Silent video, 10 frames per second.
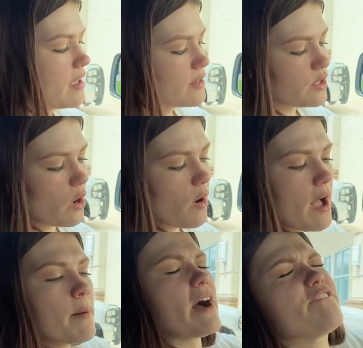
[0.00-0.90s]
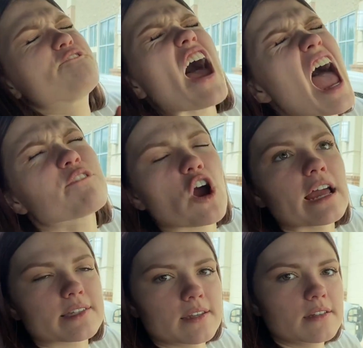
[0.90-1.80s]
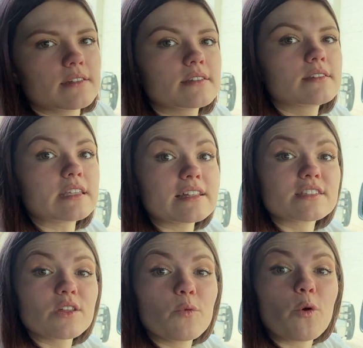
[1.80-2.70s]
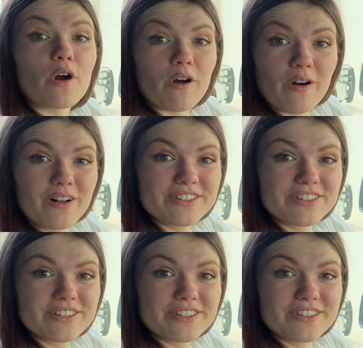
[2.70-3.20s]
Yeah. So my favorite what? Oh, sense wow. in the world.